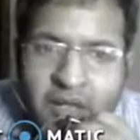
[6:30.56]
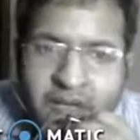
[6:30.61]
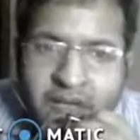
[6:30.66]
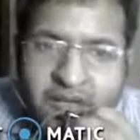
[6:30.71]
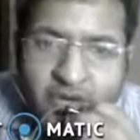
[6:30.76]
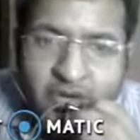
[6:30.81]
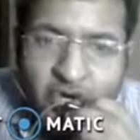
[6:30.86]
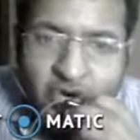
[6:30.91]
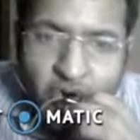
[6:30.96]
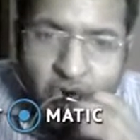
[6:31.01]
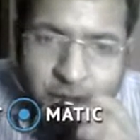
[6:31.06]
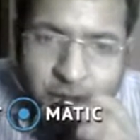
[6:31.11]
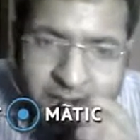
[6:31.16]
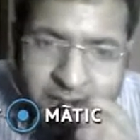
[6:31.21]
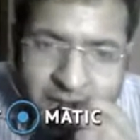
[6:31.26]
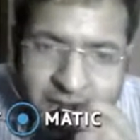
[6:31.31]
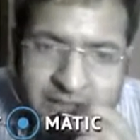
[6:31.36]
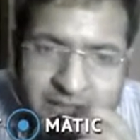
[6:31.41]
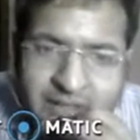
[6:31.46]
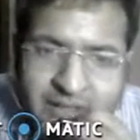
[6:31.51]
The
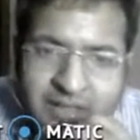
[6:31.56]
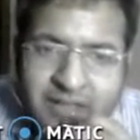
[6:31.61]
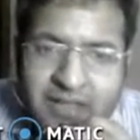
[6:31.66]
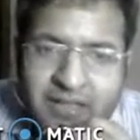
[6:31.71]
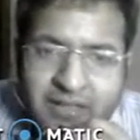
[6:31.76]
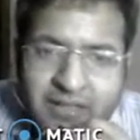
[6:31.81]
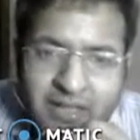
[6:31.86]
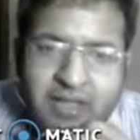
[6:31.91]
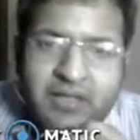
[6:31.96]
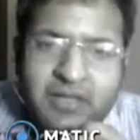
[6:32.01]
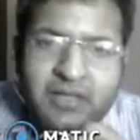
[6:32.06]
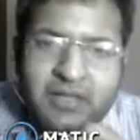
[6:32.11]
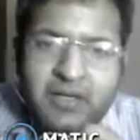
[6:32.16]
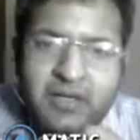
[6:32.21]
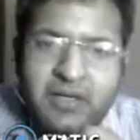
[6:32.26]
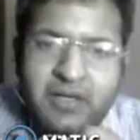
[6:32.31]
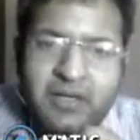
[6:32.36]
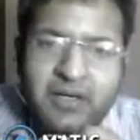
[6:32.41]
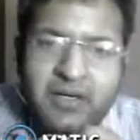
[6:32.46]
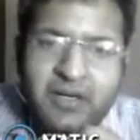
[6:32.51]
optic canal
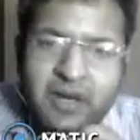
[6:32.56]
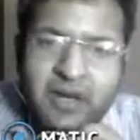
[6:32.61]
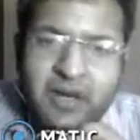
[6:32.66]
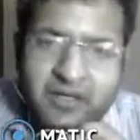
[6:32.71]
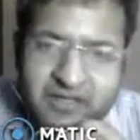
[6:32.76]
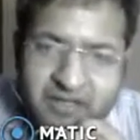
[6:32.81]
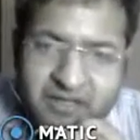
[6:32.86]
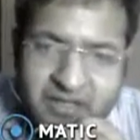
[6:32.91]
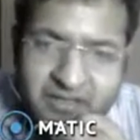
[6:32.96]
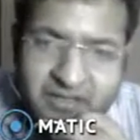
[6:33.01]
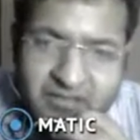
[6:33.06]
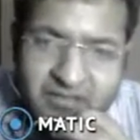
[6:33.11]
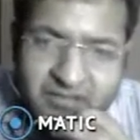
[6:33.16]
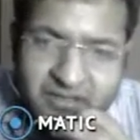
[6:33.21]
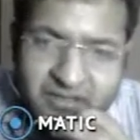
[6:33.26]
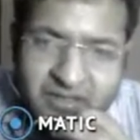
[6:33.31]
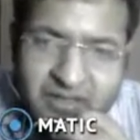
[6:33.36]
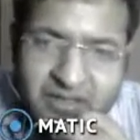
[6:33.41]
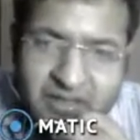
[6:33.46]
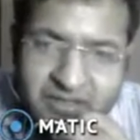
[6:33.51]
attains
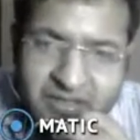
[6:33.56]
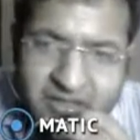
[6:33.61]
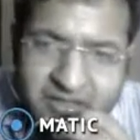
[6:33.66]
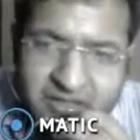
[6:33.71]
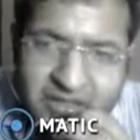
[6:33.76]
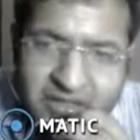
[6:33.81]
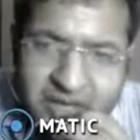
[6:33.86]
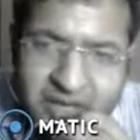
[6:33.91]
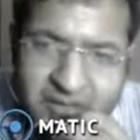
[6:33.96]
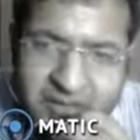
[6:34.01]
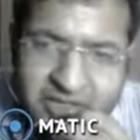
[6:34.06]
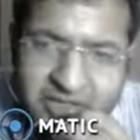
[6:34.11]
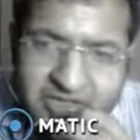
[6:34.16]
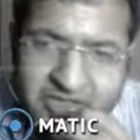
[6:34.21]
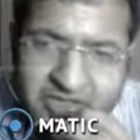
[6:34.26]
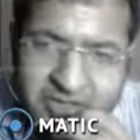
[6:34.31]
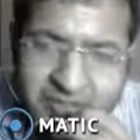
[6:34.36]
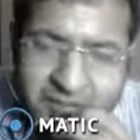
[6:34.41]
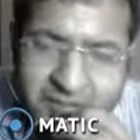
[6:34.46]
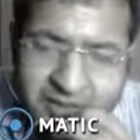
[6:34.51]
the adult
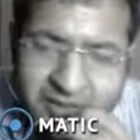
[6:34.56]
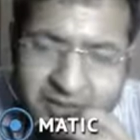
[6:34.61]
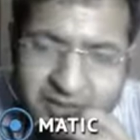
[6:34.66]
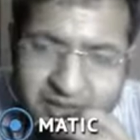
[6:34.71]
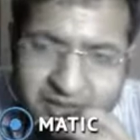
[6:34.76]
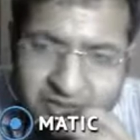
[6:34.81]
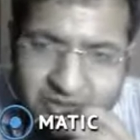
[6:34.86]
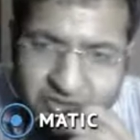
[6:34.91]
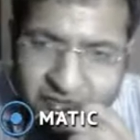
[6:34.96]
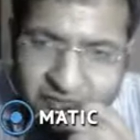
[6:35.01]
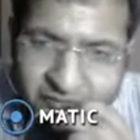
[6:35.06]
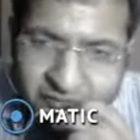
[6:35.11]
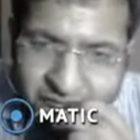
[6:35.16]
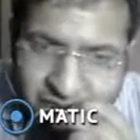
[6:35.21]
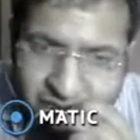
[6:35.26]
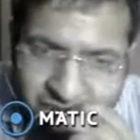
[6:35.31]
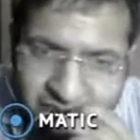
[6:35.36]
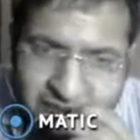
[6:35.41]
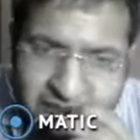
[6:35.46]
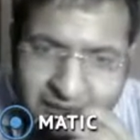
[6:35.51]
dimensions by the age of
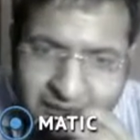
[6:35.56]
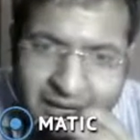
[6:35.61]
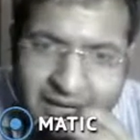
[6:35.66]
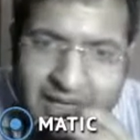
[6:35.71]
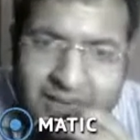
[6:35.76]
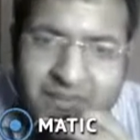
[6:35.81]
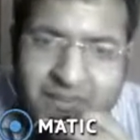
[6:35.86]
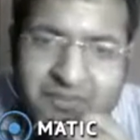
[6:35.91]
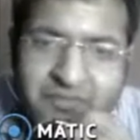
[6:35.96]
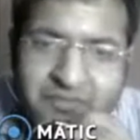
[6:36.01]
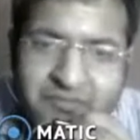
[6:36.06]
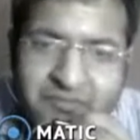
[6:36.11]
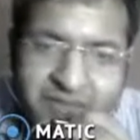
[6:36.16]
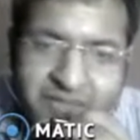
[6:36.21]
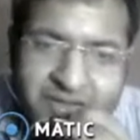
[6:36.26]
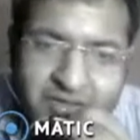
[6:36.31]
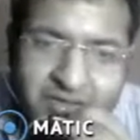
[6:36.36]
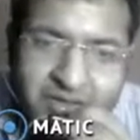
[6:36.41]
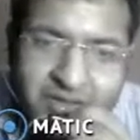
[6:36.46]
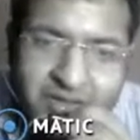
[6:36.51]
3 and is
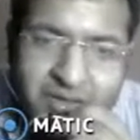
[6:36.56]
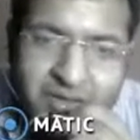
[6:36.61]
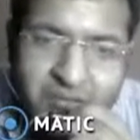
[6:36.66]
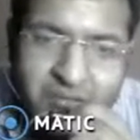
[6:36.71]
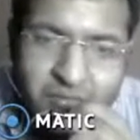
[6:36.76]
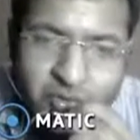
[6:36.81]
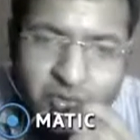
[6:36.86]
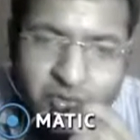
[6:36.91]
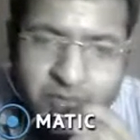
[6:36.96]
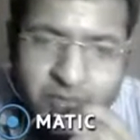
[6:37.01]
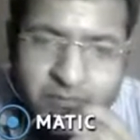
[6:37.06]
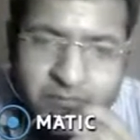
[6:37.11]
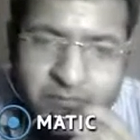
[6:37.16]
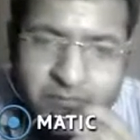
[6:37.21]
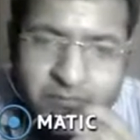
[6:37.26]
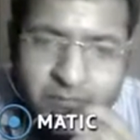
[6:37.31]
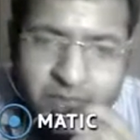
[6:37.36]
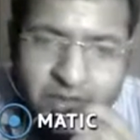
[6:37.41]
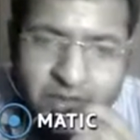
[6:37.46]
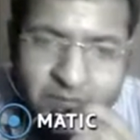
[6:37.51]
symmetric in
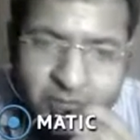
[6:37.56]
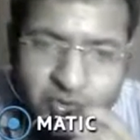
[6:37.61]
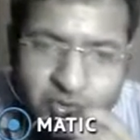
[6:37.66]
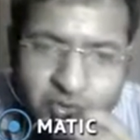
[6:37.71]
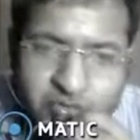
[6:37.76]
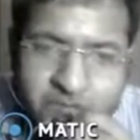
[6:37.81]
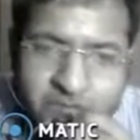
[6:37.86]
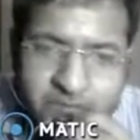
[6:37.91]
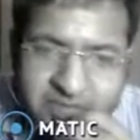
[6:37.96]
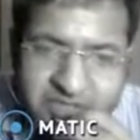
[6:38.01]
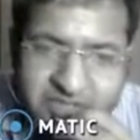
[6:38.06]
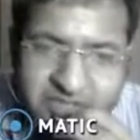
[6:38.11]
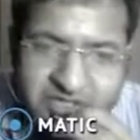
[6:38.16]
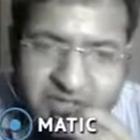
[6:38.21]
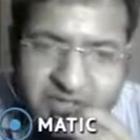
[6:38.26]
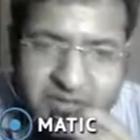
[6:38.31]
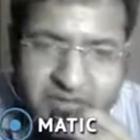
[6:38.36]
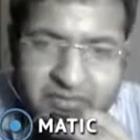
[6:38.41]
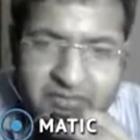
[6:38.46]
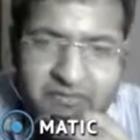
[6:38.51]
most
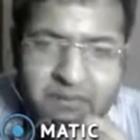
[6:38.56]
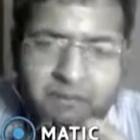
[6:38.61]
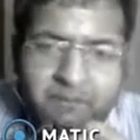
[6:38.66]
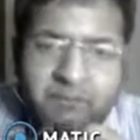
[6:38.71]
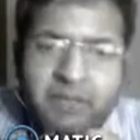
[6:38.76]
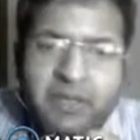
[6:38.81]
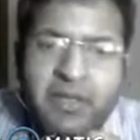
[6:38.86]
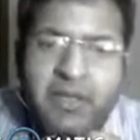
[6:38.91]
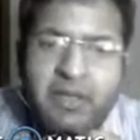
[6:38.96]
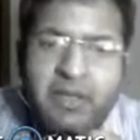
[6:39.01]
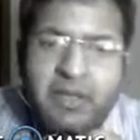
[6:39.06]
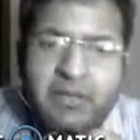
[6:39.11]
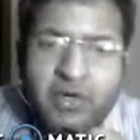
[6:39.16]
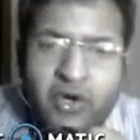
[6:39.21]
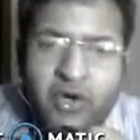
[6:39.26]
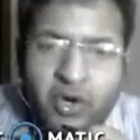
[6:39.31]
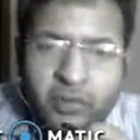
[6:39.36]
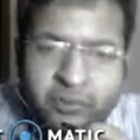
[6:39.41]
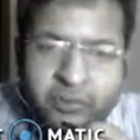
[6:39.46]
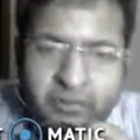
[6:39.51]
patients. The
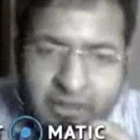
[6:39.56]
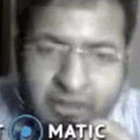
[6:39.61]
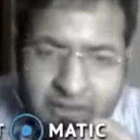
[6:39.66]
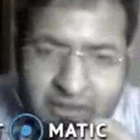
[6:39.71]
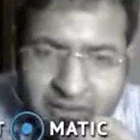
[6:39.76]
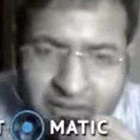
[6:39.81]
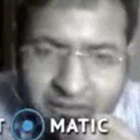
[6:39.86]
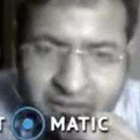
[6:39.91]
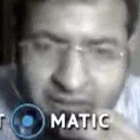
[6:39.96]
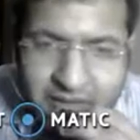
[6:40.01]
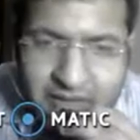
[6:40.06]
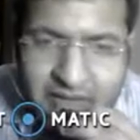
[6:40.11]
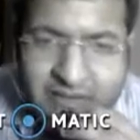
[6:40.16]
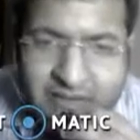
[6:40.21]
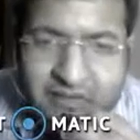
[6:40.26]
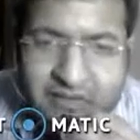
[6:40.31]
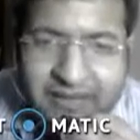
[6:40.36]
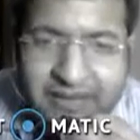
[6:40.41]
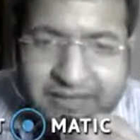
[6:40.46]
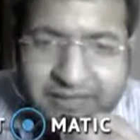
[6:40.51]
optic canal
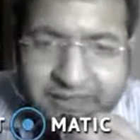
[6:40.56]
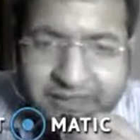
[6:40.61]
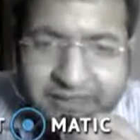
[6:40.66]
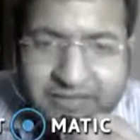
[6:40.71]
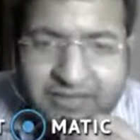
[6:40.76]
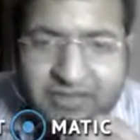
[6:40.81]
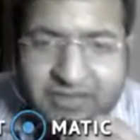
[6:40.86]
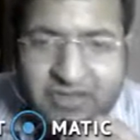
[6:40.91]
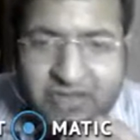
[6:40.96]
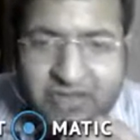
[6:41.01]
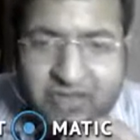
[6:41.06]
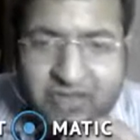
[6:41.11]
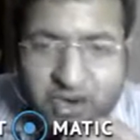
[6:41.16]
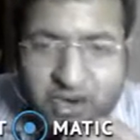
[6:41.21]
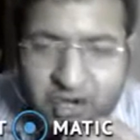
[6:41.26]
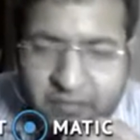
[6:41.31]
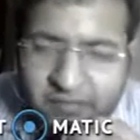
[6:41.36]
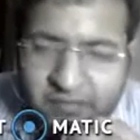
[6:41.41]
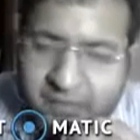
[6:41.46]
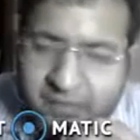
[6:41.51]
connects the
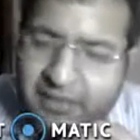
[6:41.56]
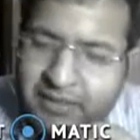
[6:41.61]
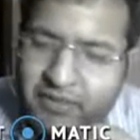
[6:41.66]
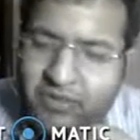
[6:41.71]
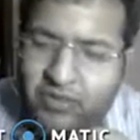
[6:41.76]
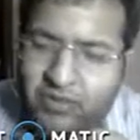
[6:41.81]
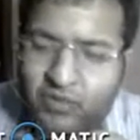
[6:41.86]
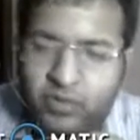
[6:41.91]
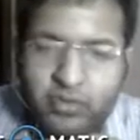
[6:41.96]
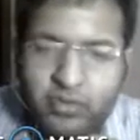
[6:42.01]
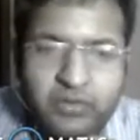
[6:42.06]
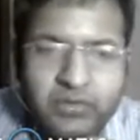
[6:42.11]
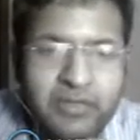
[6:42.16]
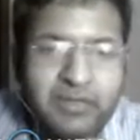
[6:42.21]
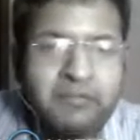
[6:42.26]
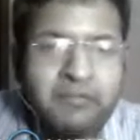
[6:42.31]
orbit to the